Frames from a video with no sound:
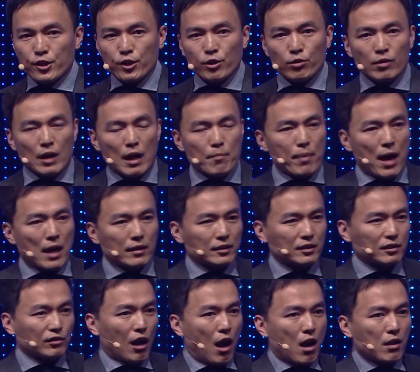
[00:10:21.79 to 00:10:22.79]
you about
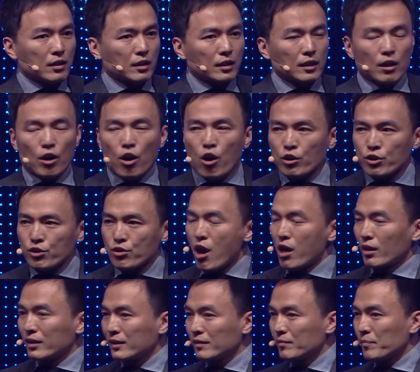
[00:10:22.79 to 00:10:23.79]
stock or short